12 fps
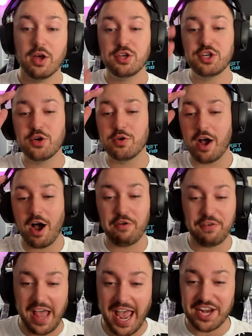Dude,
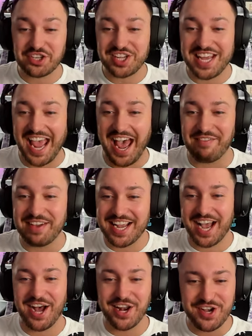actually
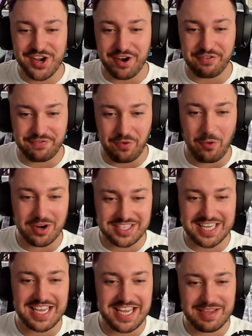having a
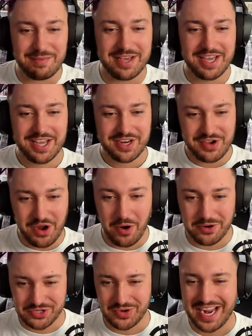4-team
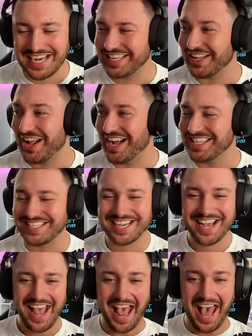no trade clause,
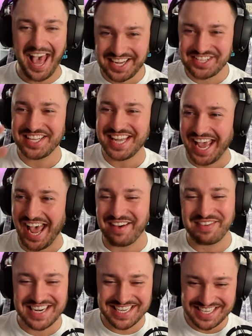actually
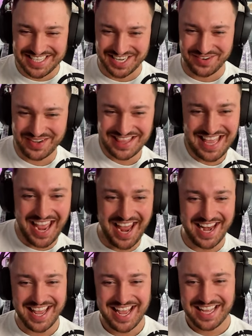having to deal with
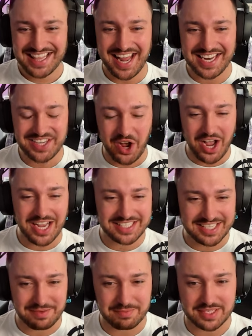that is
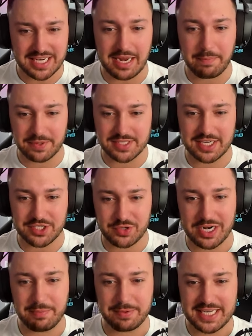awesome. 10%
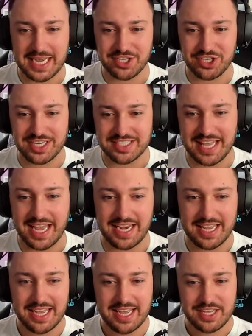trade protection, does
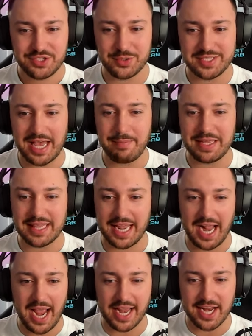that mean
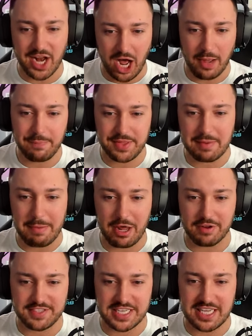like I can up the
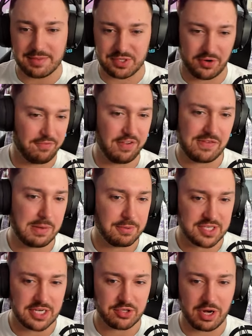amount of teams? So
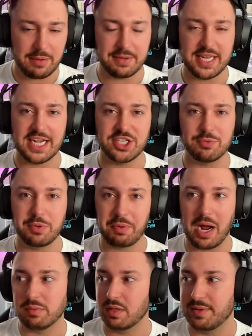50% trade protection would
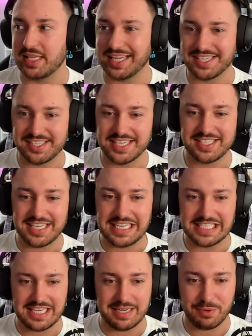probably be like a
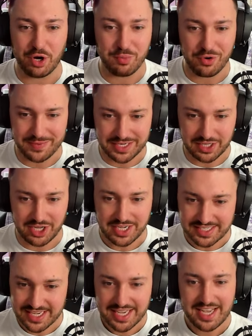16-team no movement
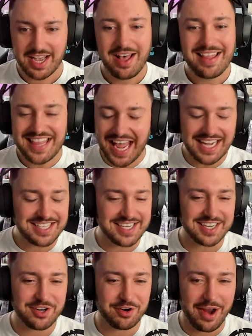clause. That's
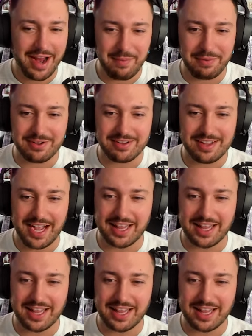incredible.